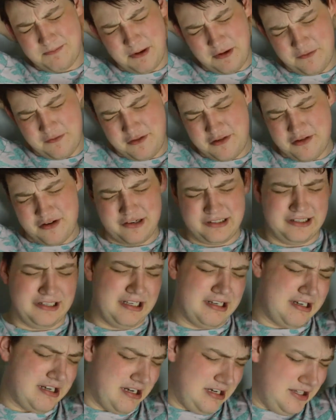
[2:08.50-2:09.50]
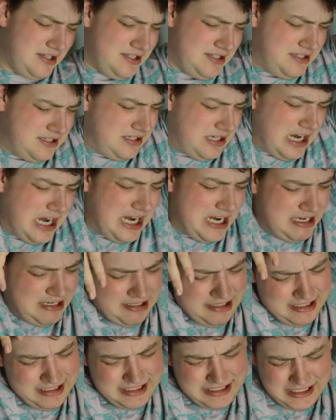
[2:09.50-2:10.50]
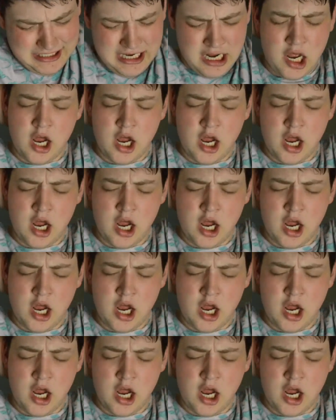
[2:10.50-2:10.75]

both good-looking dolls and